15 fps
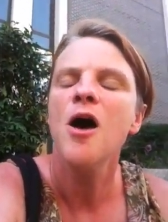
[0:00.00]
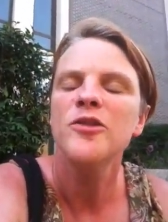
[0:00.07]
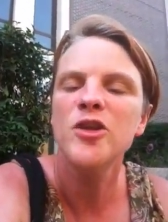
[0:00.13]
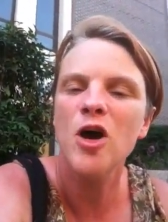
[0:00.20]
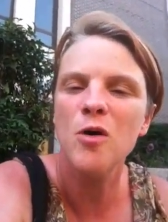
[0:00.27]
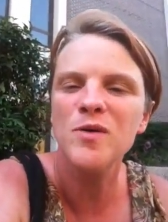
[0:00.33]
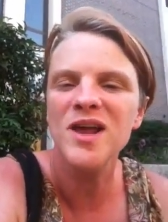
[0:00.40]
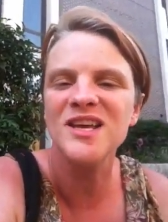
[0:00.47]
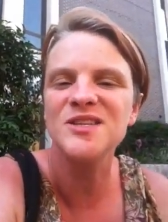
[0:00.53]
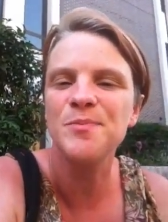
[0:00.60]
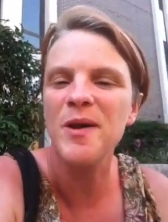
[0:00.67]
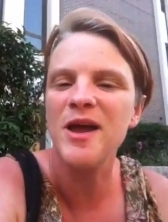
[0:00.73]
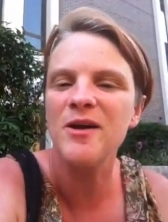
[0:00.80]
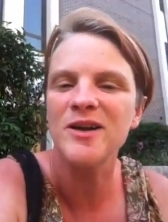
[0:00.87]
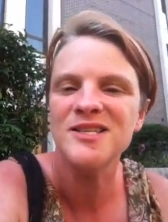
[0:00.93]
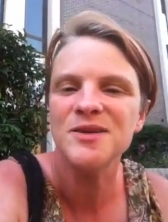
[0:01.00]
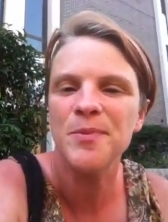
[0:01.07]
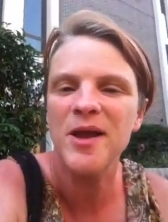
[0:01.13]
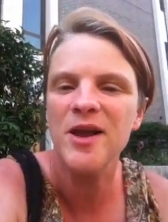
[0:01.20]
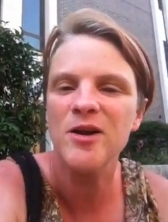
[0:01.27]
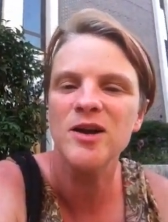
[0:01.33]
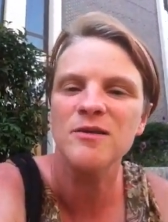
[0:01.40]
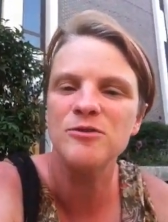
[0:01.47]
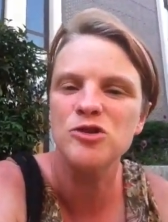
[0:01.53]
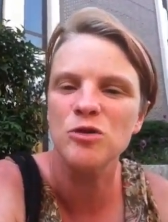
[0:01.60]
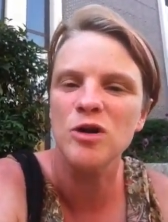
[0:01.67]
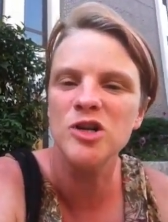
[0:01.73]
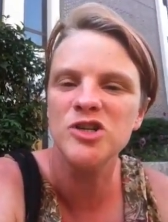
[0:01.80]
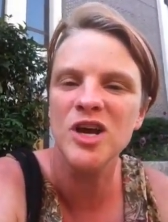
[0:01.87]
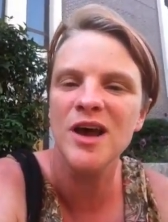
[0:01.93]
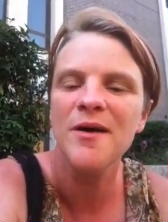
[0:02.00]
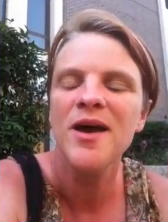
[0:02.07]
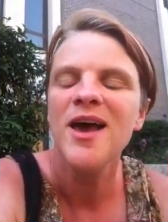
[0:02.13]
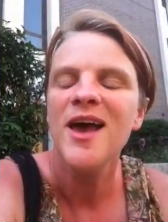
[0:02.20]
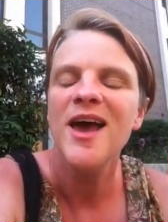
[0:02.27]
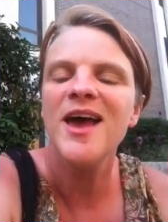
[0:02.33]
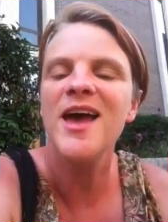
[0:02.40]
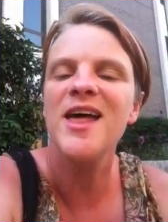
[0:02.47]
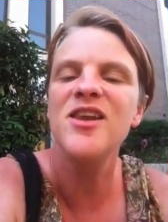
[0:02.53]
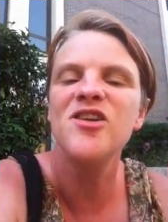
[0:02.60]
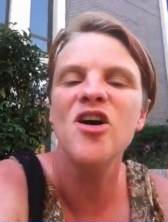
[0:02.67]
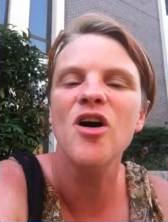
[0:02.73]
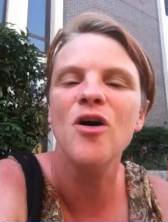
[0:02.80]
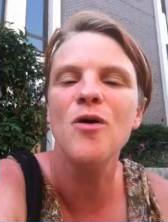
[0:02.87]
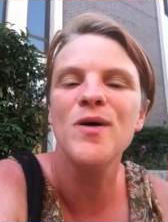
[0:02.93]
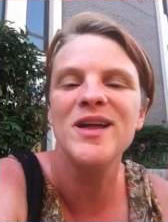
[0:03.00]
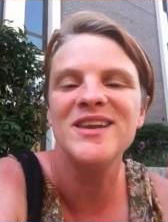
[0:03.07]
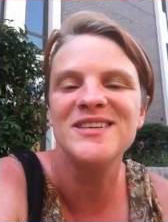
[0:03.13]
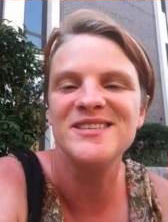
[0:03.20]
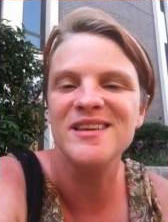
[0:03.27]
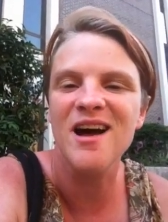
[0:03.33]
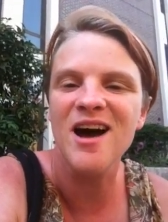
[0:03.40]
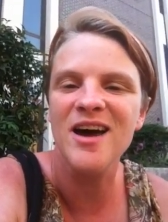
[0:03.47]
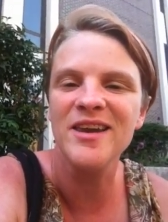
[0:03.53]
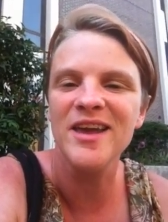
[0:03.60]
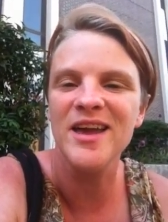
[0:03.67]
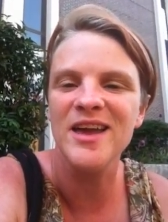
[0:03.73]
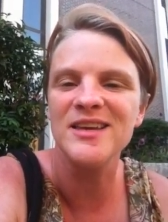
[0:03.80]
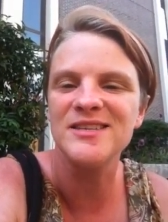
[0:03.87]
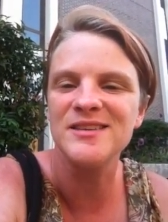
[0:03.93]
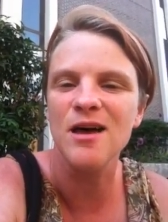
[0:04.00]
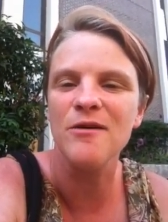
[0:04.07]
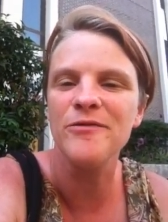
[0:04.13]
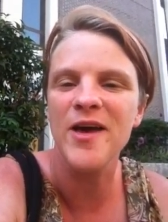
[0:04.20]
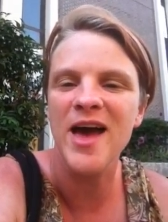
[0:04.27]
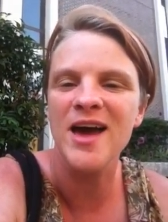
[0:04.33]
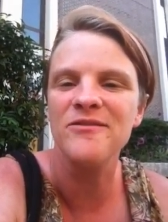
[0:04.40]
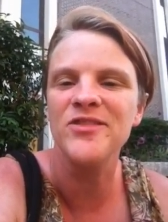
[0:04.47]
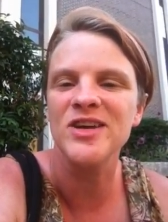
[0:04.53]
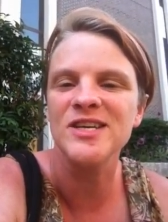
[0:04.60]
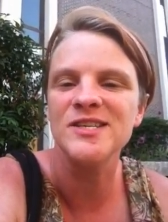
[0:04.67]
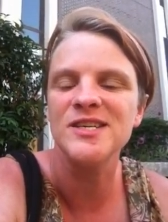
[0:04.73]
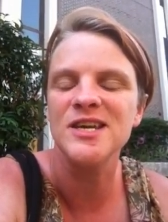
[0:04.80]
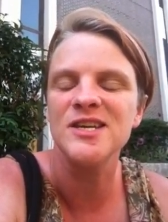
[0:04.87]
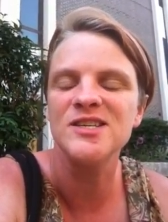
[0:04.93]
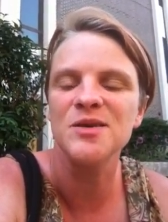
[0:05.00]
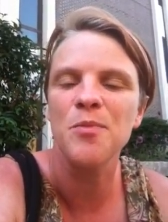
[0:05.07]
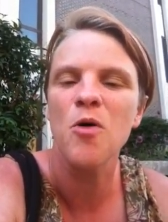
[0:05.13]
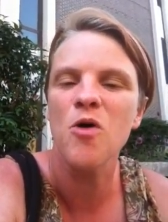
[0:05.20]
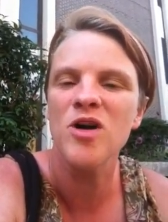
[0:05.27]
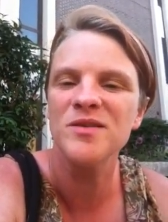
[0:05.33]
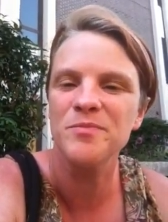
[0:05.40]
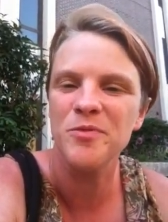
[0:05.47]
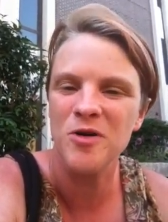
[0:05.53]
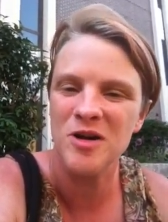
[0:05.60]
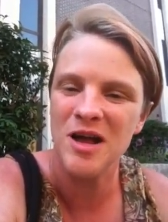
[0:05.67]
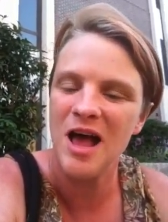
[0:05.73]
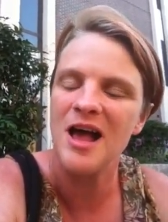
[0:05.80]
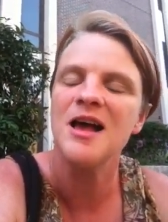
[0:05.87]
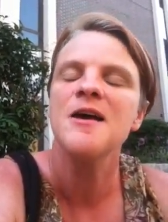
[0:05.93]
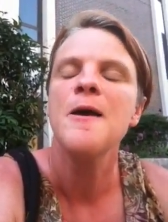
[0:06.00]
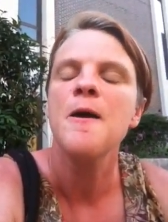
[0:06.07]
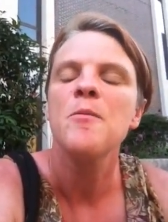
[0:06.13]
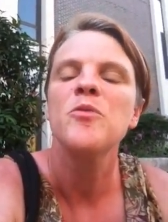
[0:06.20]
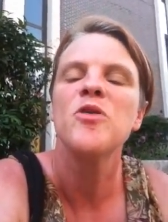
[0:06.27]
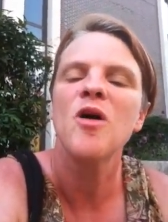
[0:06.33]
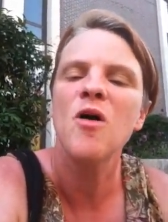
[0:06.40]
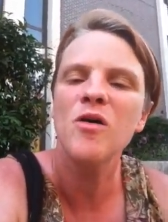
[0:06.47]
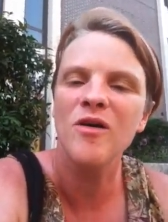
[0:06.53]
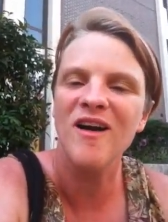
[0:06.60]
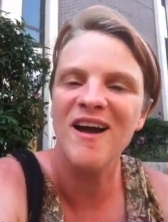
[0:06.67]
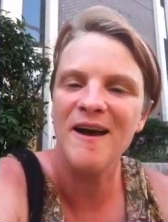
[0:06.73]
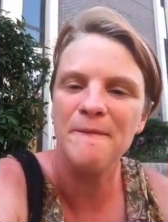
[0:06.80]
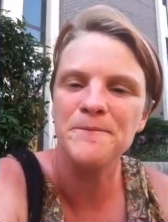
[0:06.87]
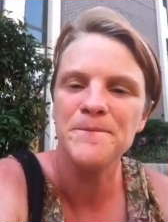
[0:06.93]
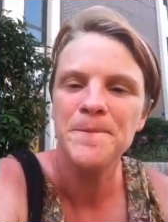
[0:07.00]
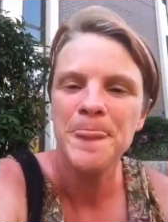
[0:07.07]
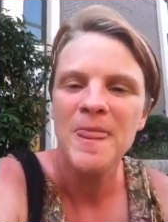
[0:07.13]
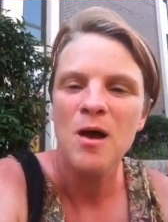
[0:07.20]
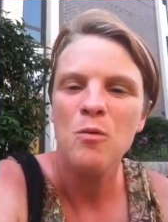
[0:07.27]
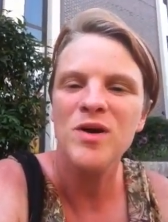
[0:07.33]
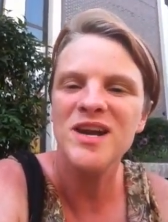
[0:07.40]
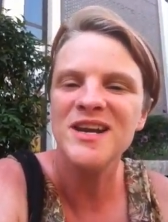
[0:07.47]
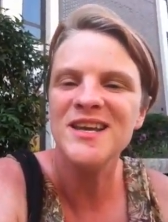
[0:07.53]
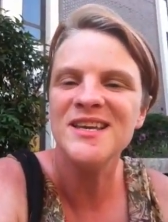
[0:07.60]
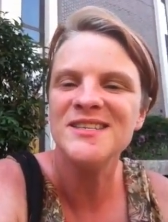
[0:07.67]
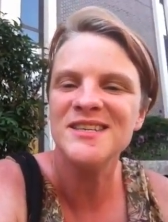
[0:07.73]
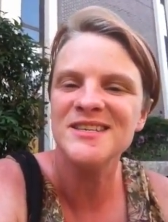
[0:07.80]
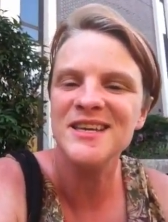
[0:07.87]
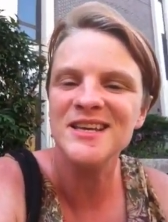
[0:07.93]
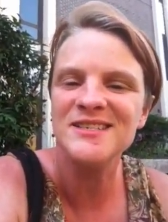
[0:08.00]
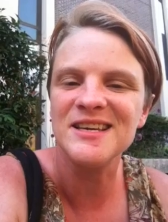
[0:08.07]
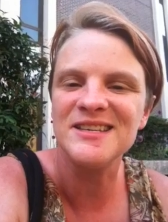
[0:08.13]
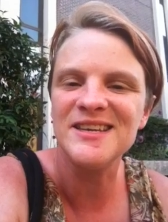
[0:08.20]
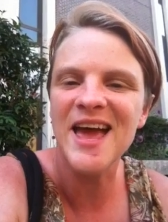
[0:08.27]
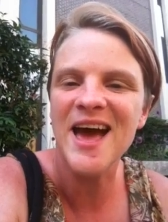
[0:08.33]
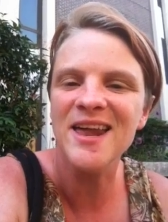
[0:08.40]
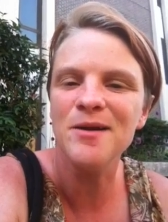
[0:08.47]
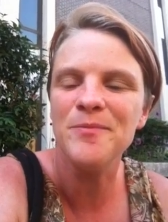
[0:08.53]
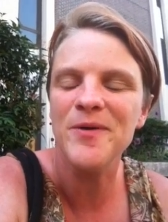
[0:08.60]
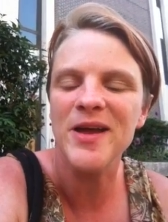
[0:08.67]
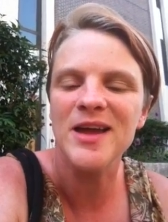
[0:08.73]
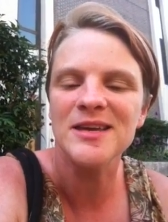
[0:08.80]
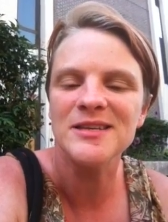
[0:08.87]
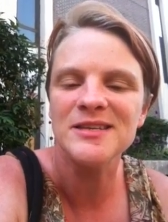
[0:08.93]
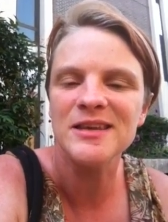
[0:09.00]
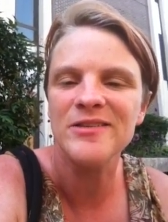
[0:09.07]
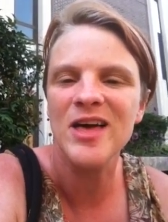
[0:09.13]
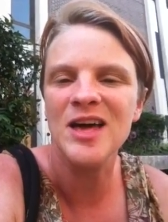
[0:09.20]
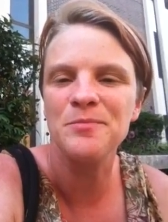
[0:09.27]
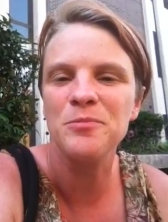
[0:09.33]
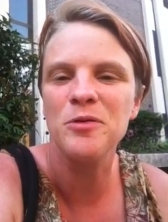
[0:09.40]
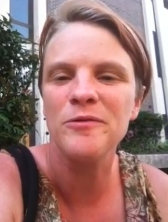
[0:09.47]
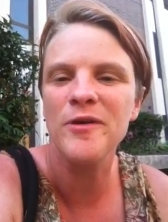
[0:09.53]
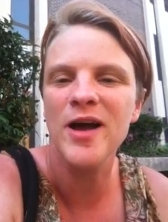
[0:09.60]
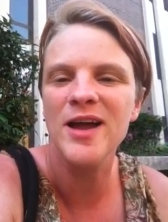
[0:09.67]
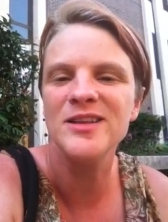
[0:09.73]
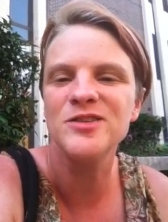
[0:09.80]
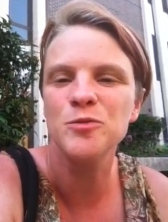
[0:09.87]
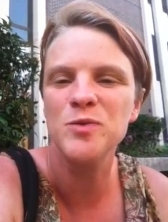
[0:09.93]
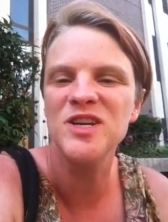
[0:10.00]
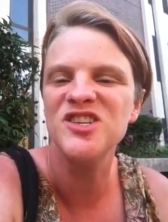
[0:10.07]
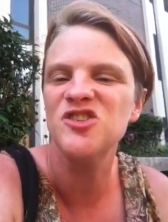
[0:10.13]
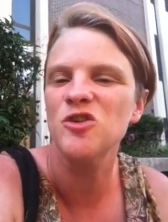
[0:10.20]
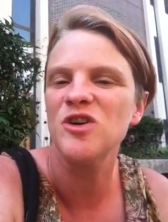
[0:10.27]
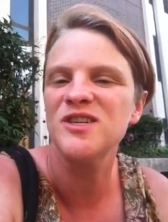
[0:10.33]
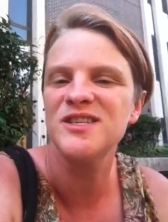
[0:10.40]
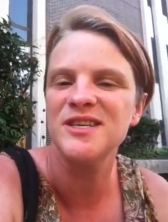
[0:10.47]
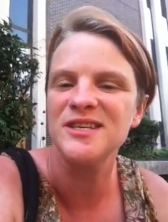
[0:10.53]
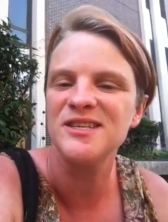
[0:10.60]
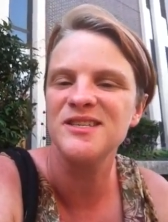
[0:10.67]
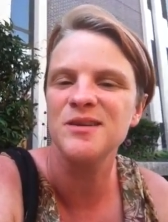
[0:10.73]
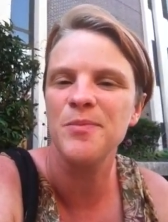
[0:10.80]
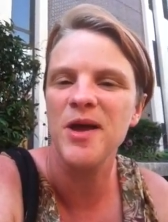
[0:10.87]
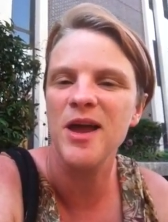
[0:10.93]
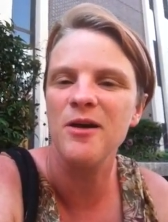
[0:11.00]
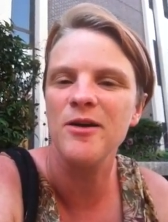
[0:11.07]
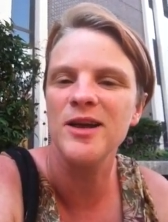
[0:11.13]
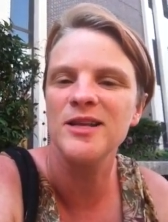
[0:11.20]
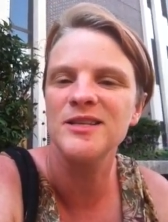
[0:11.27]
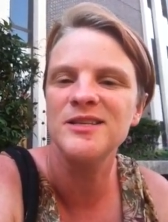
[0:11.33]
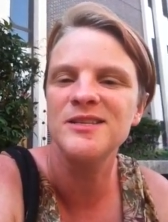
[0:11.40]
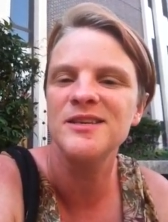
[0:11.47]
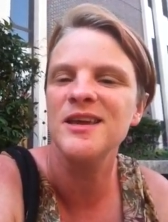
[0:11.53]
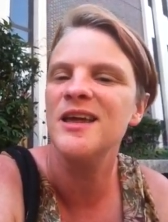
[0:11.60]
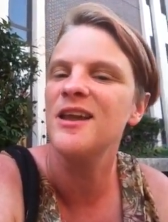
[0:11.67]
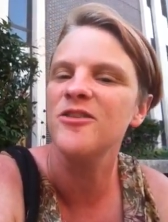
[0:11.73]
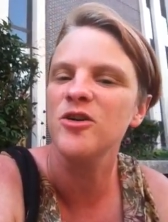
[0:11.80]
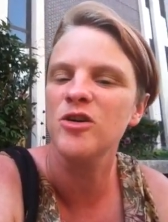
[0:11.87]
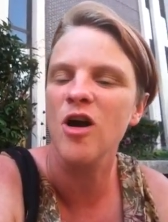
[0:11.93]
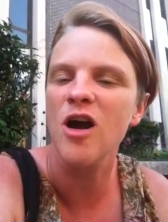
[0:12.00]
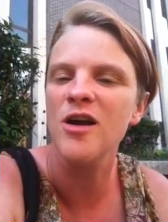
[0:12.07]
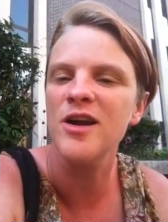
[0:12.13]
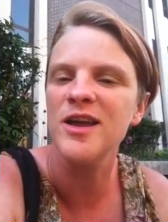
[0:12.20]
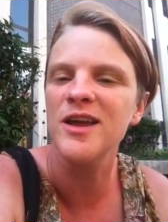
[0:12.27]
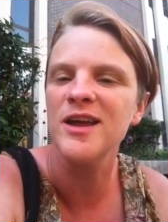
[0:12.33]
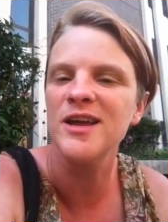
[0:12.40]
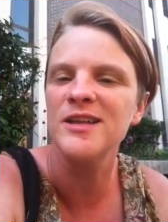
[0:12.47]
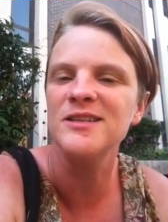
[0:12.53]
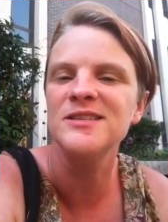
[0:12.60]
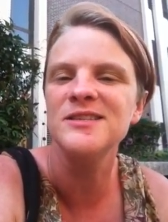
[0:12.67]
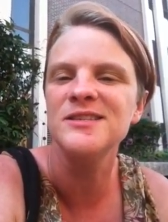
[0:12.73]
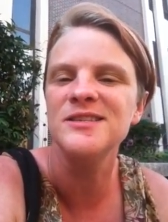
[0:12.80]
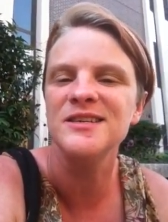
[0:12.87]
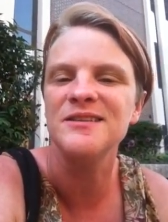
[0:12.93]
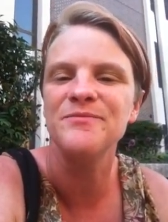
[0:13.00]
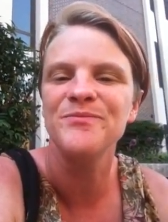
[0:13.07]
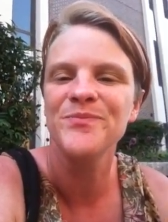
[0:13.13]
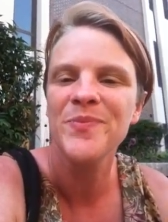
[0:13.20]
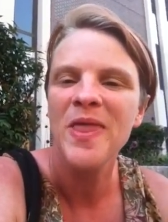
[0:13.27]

known as Parent to Parent of Georgia. And no, it is not a self advocacy support per, uh, program. What it is, is it's a database that provides resources to parents and other guardians and